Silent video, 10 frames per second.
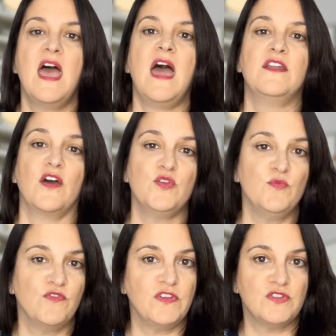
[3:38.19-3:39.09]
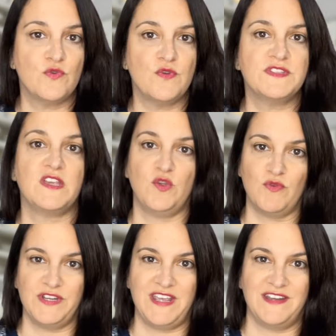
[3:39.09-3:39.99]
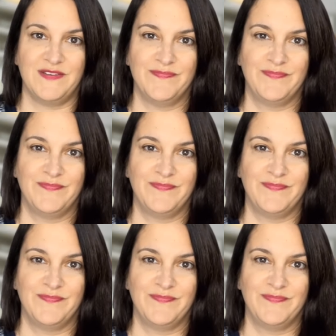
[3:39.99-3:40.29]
and other moving tools that you will need.